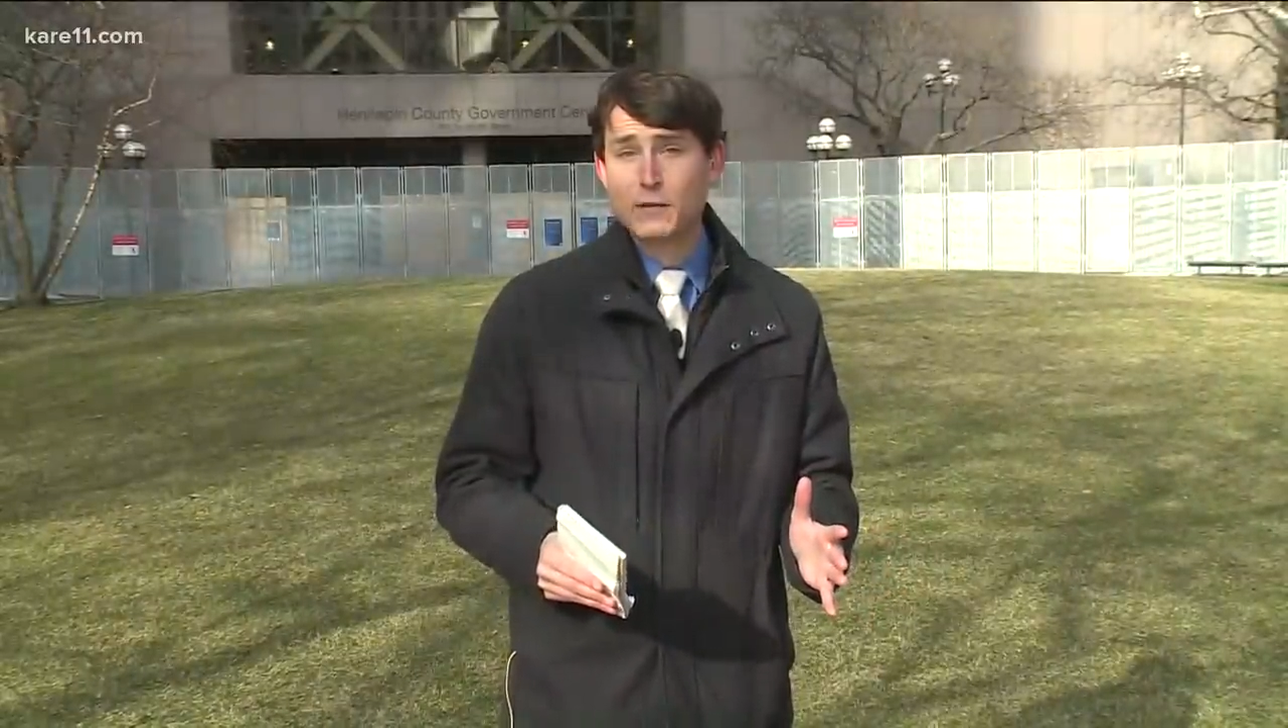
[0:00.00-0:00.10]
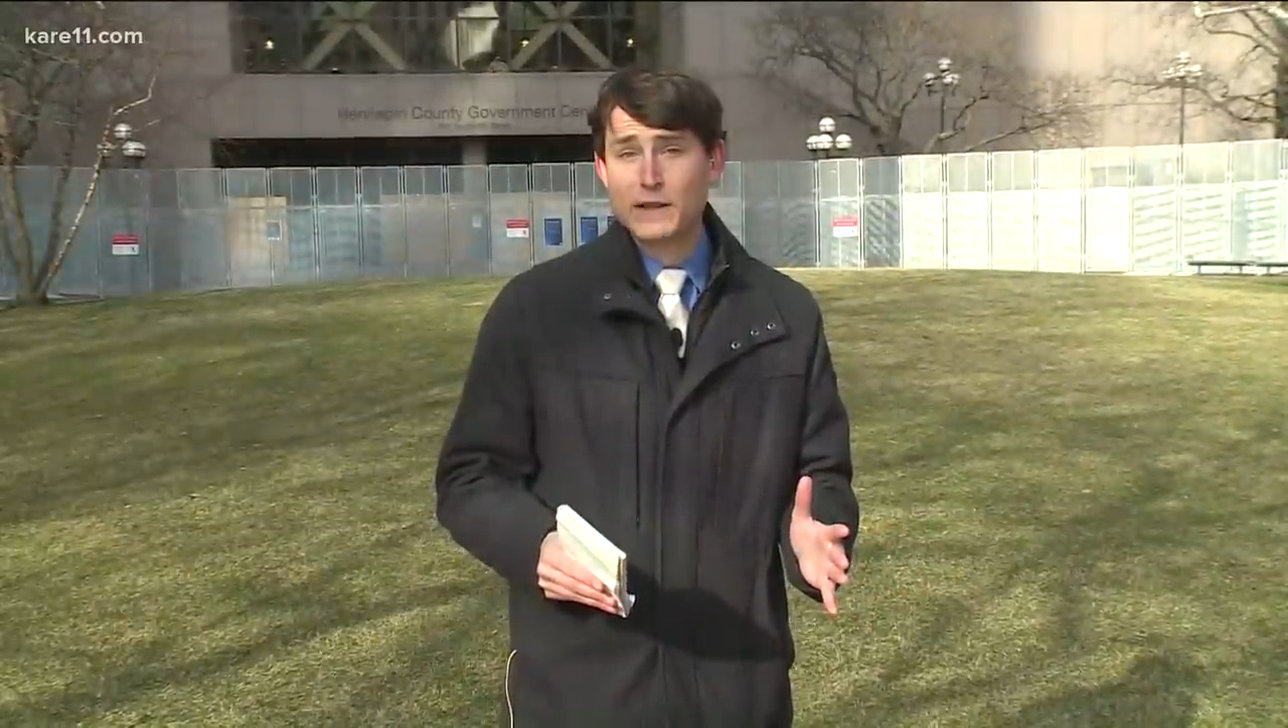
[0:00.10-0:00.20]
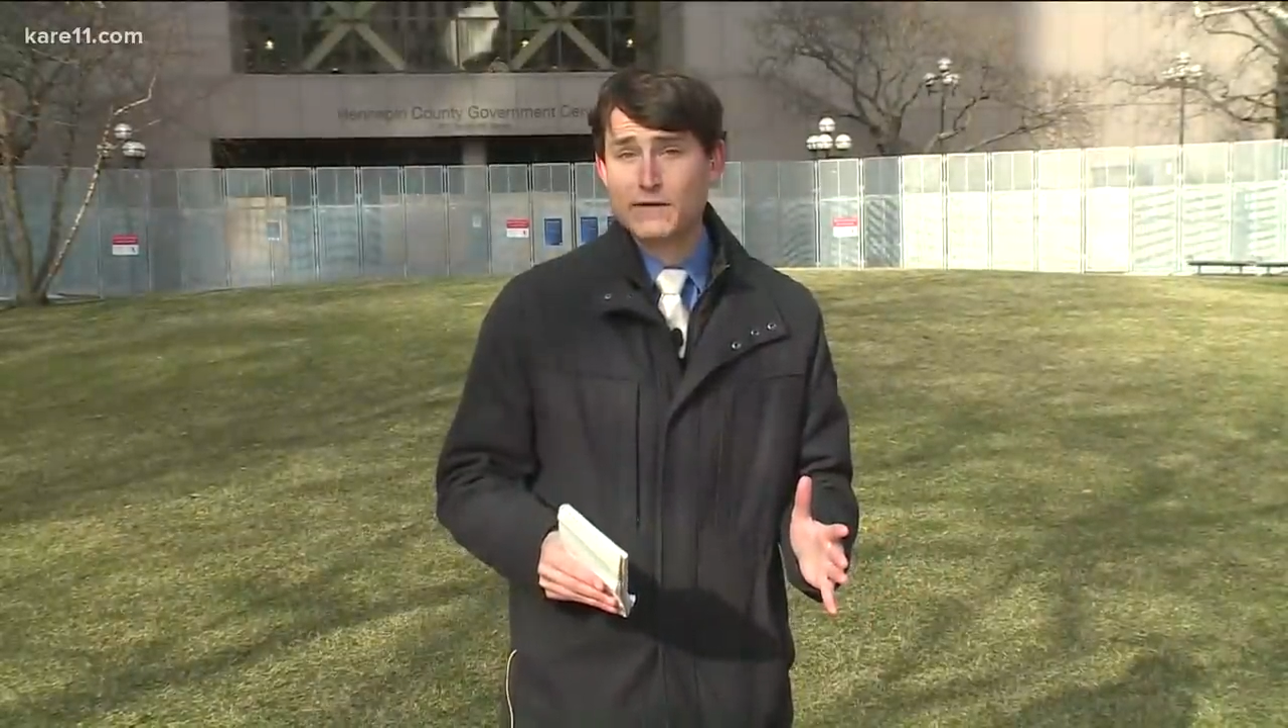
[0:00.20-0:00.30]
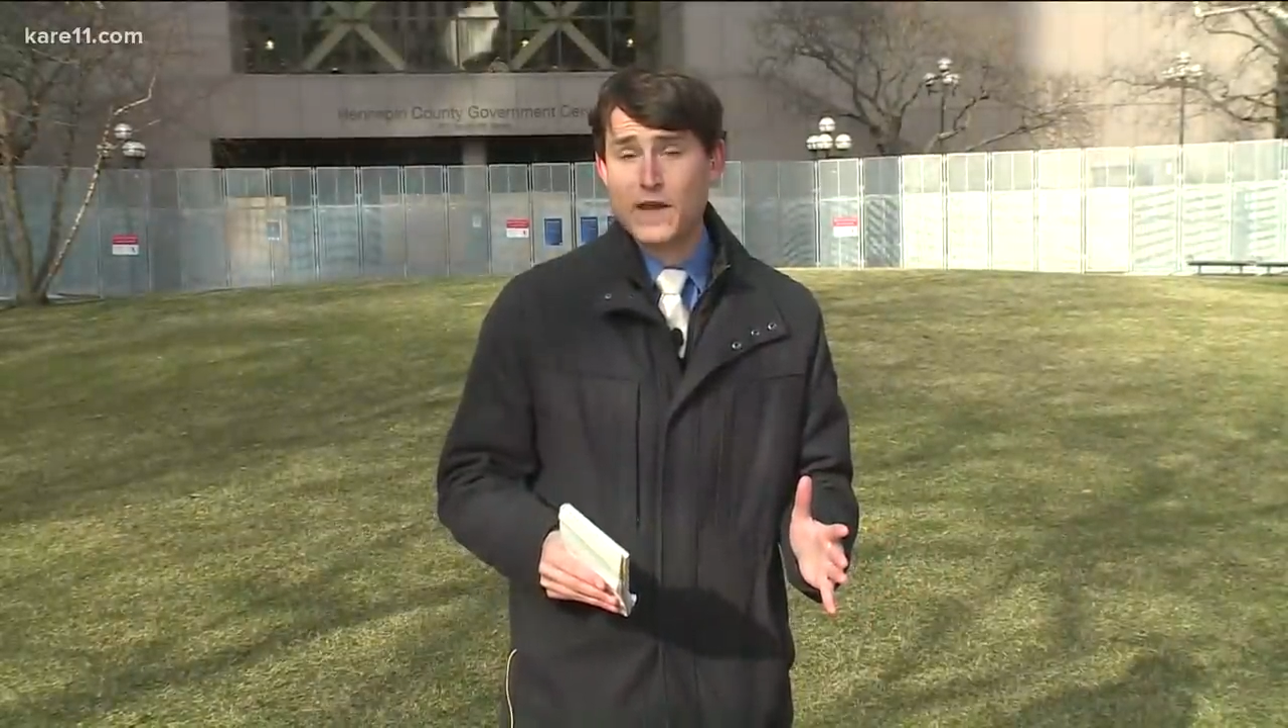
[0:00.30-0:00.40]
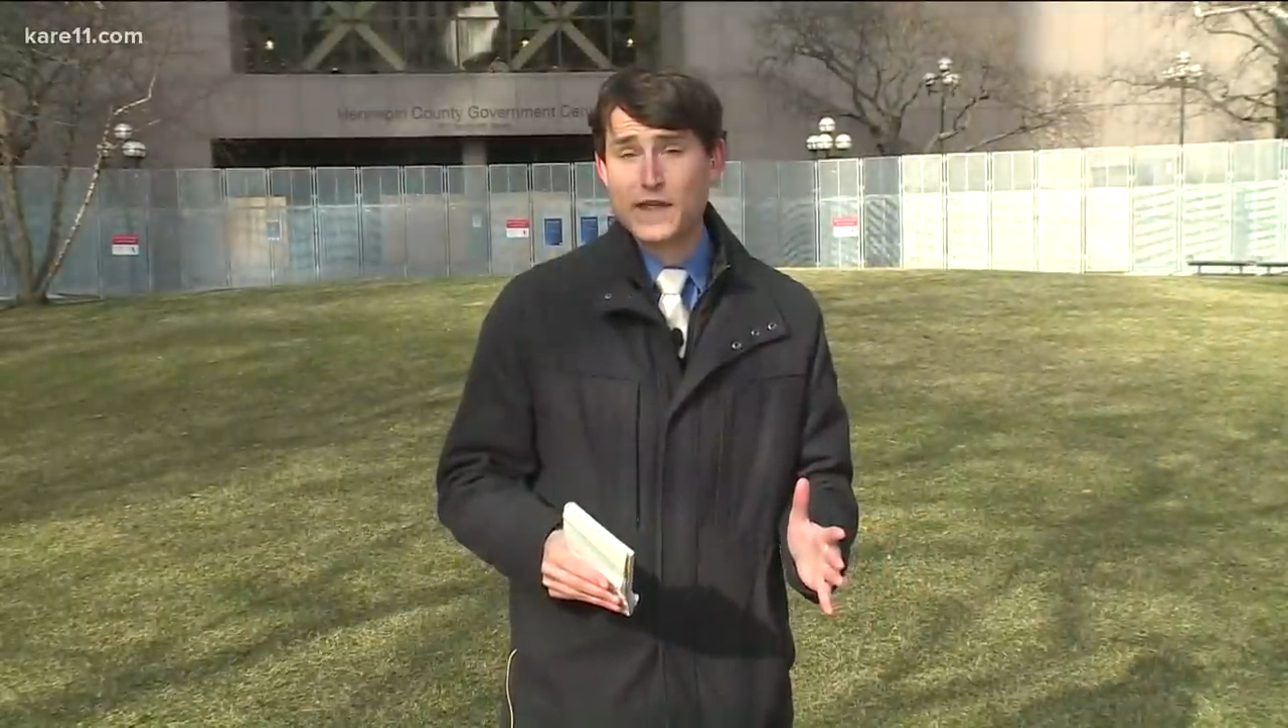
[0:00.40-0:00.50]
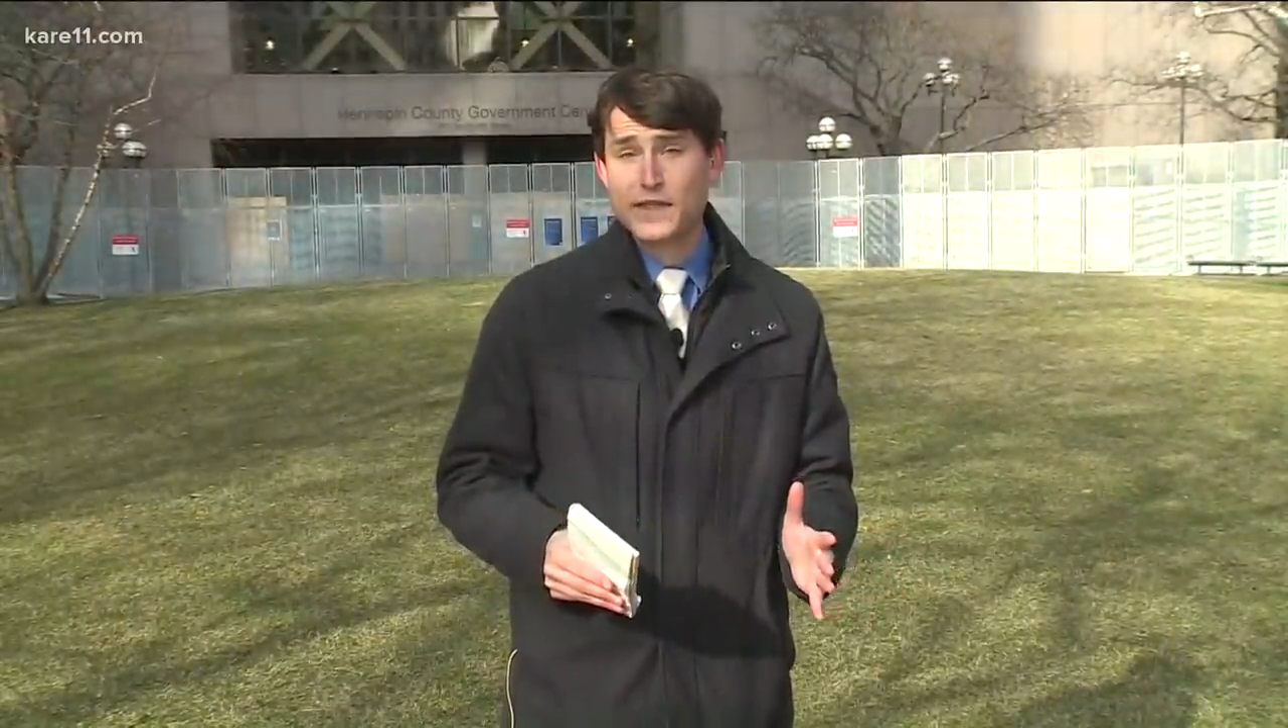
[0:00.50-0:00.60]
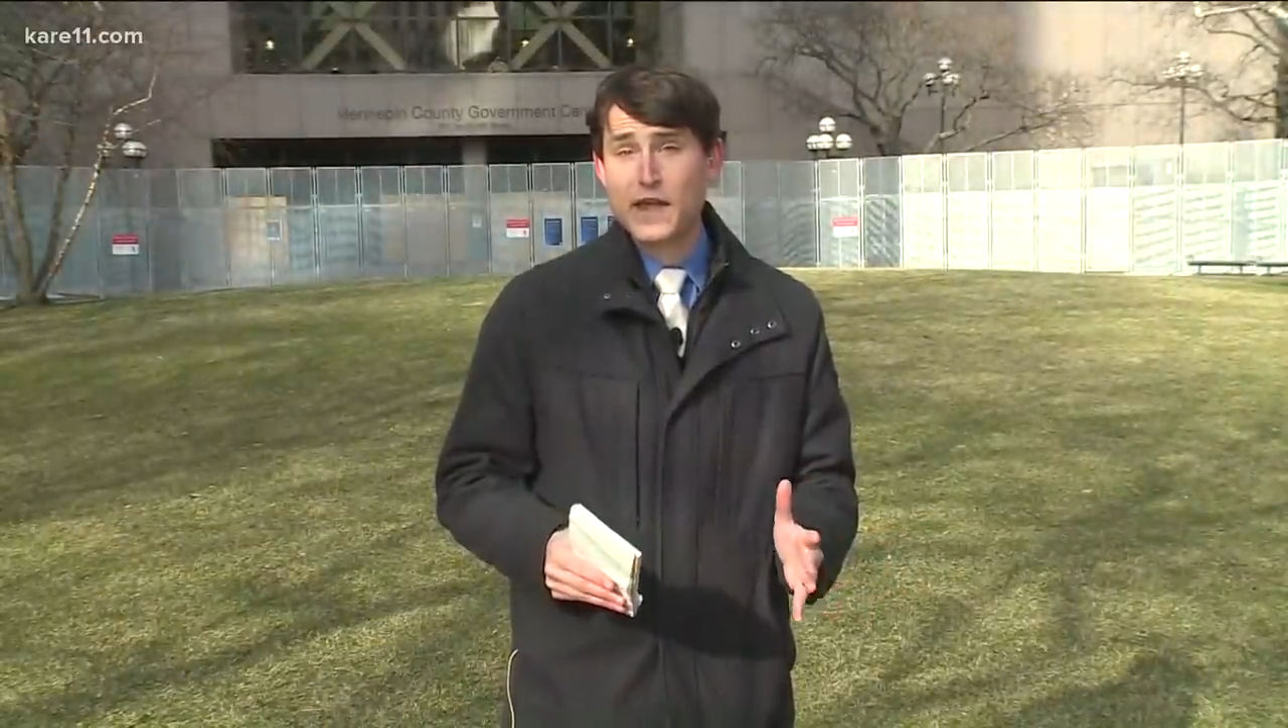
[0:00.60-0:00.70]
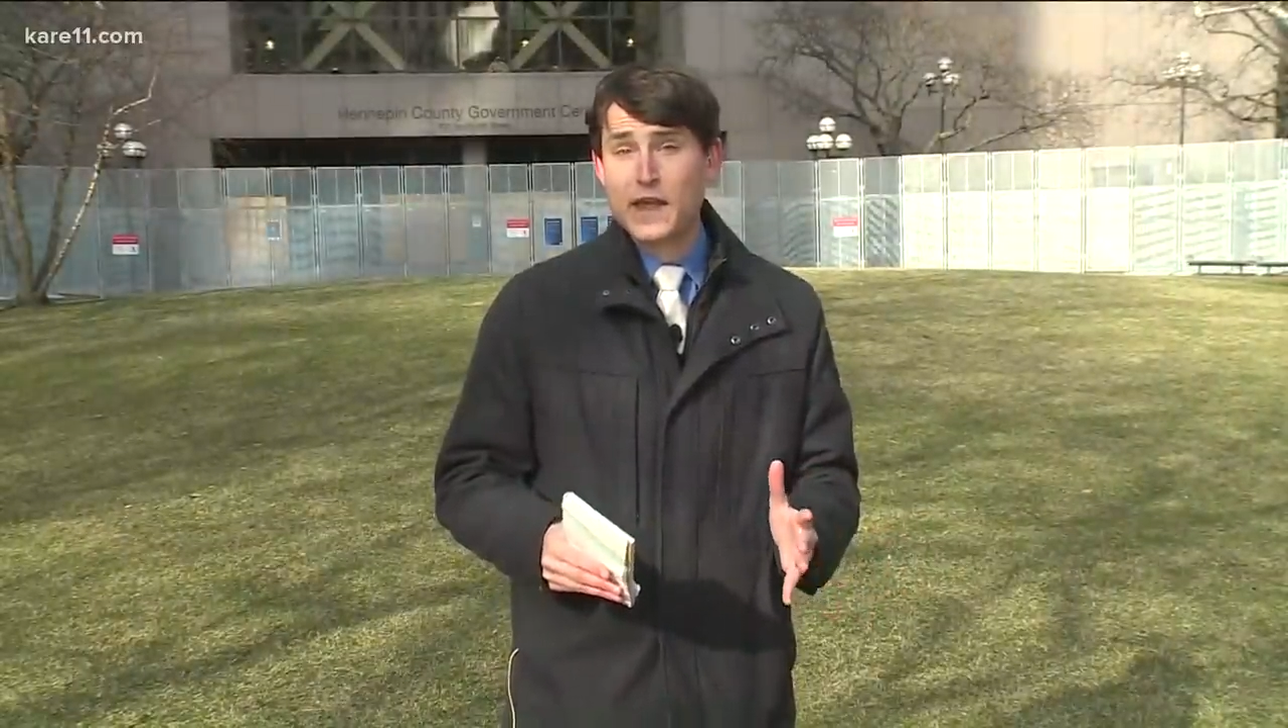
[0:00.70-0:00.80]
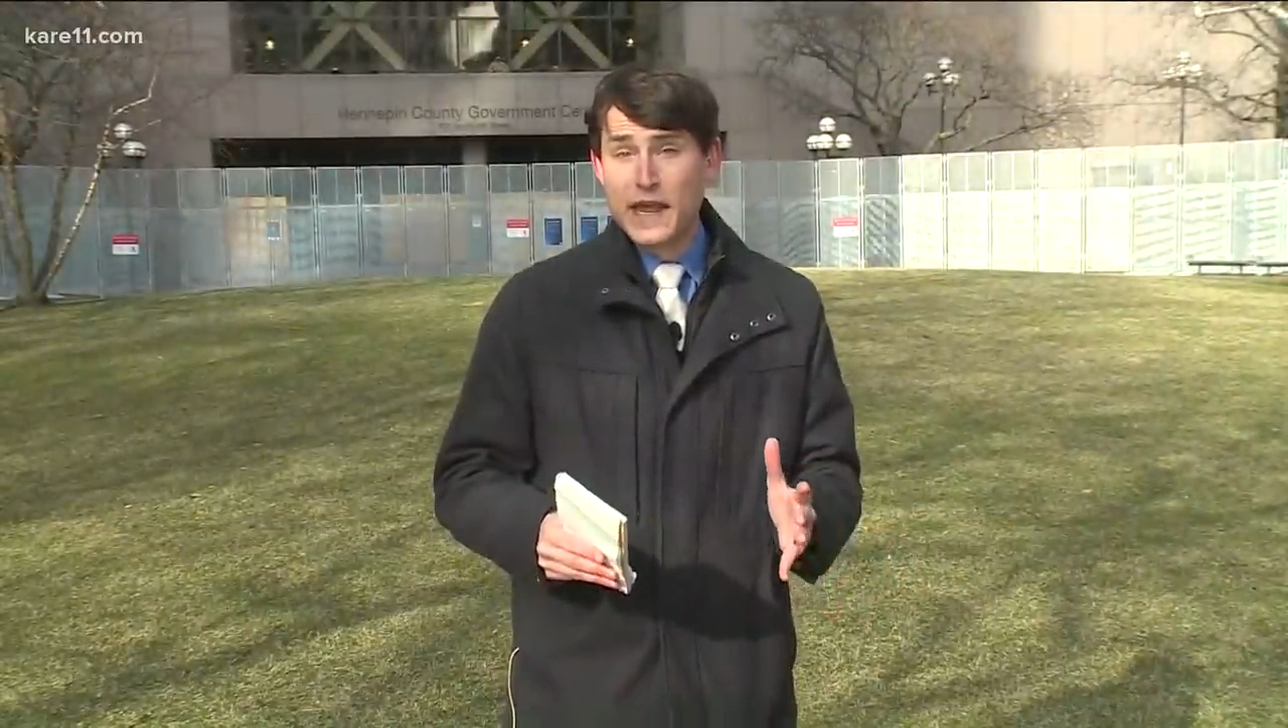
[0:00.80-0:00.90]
25th.